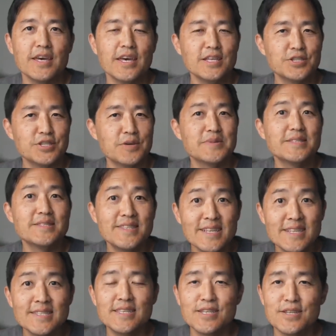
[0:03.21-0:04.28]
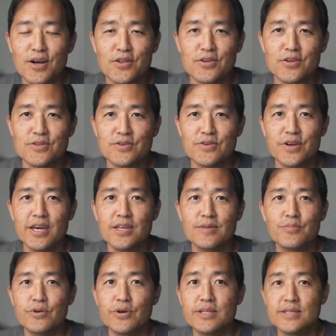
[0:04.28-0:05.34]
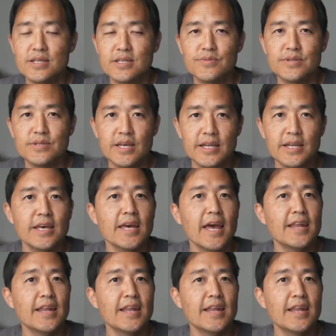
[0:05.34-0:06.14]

It jumped $60 or 8.6%.